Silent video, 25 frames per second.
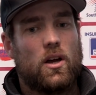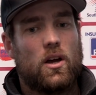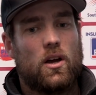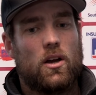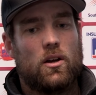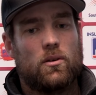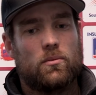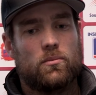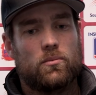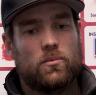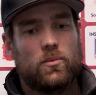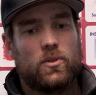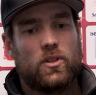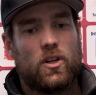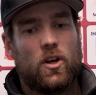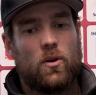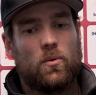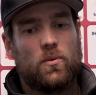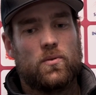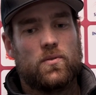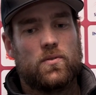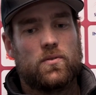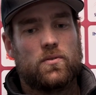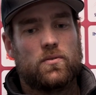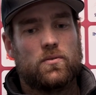
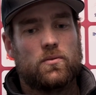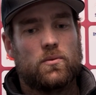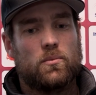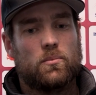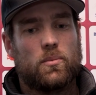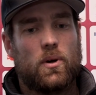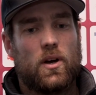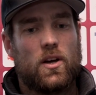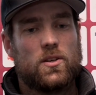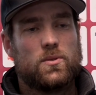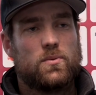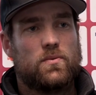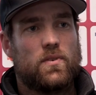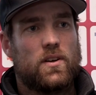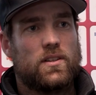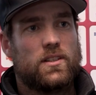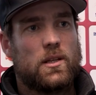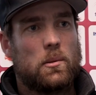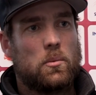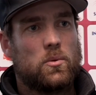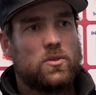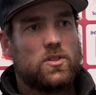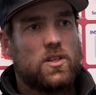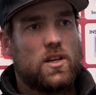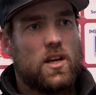In the past we've had
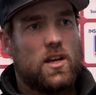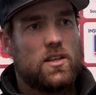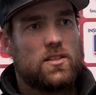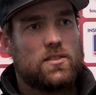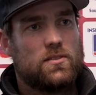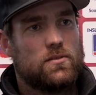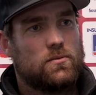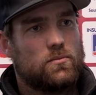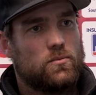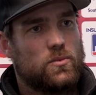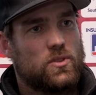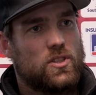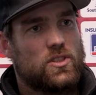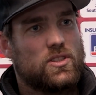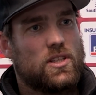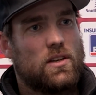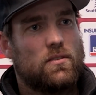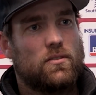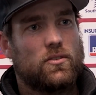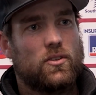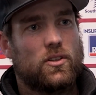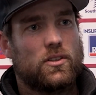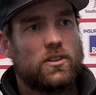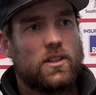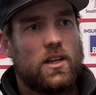double chance and we just
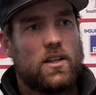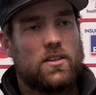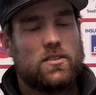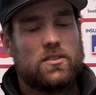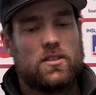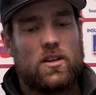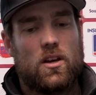haven't got that.